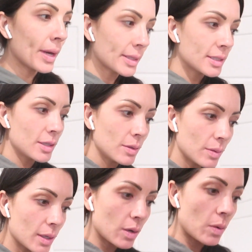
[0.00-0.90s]
had to do
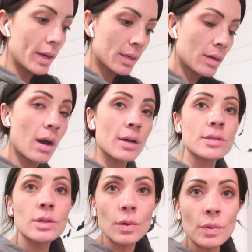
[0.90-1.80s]
a quick
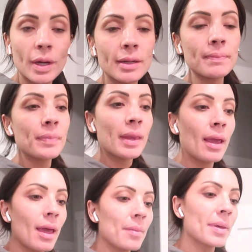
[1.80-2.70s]
Costco run
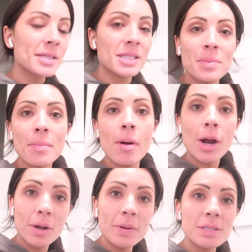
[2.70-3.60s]
because
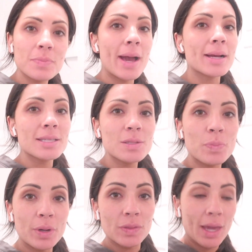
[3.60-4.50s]
tomorrow is Max's
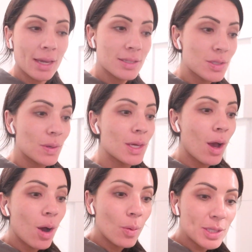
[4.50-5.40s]
birthday. So he
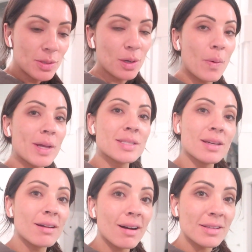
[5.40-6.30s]
always requests
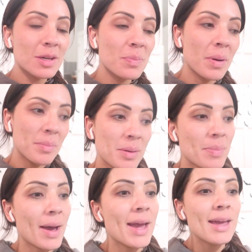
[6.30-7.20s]
a Costco pumpkin
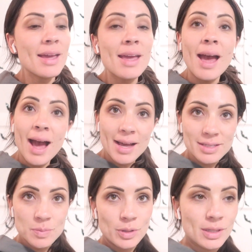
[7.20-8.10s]
pie as
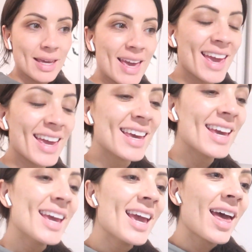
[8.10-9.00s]
his birthday cake.
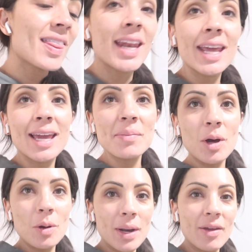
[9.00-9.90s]
Then I came
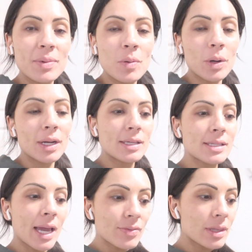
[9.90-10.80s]
home and I've been
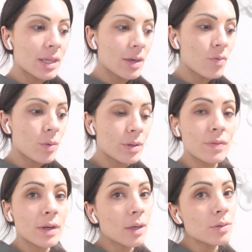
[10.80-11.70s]
organizing everything for the
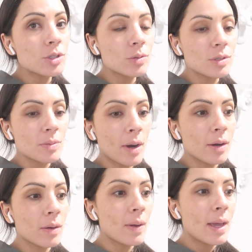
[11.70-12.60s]
video shoot
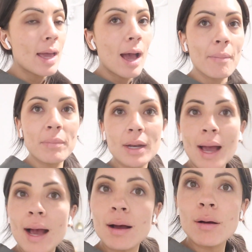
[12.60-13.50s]
tomorrow. I'm gonna
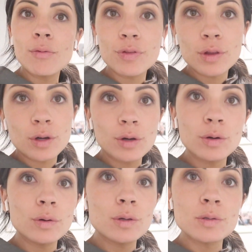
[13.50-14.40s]
have the
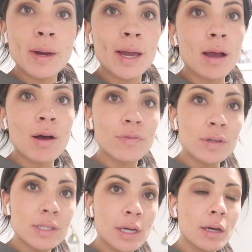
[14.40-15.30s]
crew use my
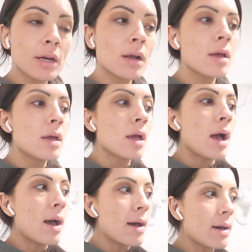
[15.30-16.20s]
office here
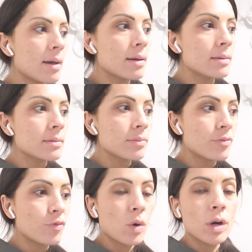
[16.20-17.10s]
uh,
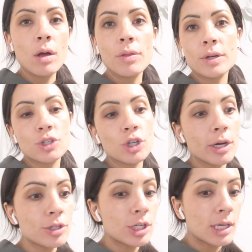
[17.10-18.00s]
for all their
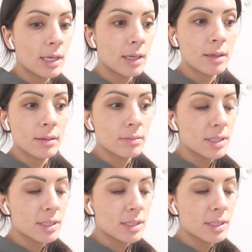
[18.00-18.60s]
charging and